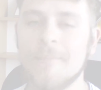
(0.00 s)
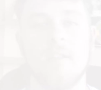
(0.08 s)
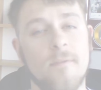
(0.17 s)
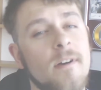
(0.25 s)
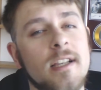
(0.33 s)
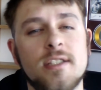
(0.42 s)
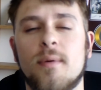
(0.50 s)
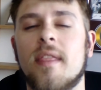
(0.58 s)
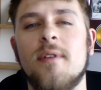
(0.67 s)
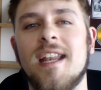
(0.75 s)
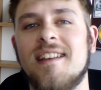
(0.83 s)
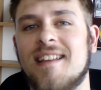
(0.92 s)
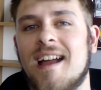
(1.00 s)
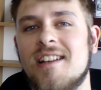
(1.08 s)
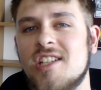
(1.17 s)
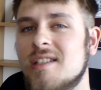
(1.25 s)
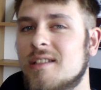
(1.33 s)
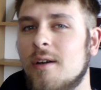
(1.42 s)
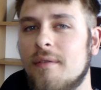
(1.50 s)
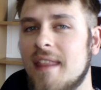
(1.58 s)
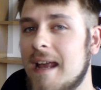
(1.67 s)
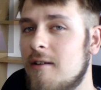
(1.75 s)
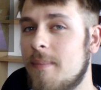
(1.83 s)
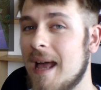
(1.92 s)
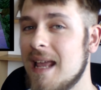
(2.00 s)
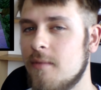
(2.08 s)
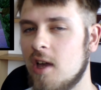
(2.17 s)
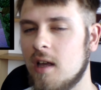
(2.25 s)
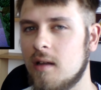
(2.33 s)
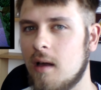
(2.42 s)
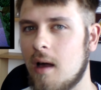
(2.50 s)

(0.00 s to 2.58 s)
The first one that we need to catch is called the arapaima.